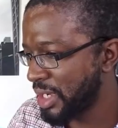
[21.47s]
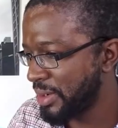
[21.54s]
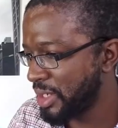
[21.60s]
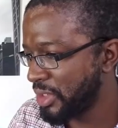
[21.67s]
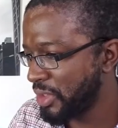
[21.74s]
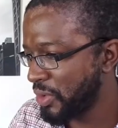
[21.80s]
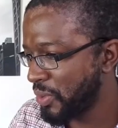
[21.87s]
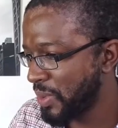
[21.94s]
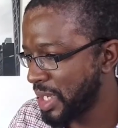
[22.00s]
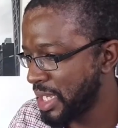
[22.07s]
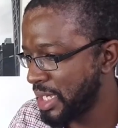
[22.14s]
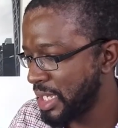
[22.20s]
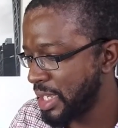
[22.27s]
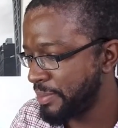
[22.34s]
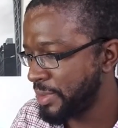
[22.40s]
I don't know why
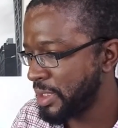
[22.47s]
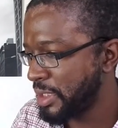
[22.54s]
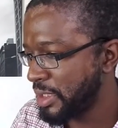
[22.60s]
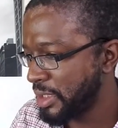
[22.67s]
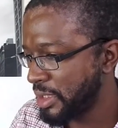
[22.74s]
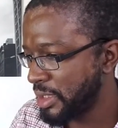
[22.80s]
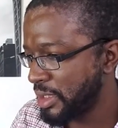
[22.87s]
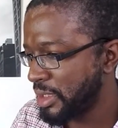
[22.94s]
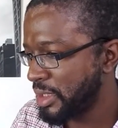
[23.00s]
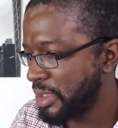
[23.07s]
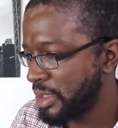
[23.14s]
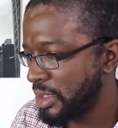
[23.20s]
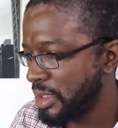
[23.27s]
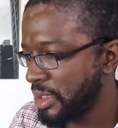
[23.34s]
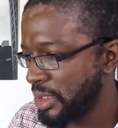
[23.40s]
that
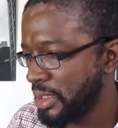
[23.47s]
happens.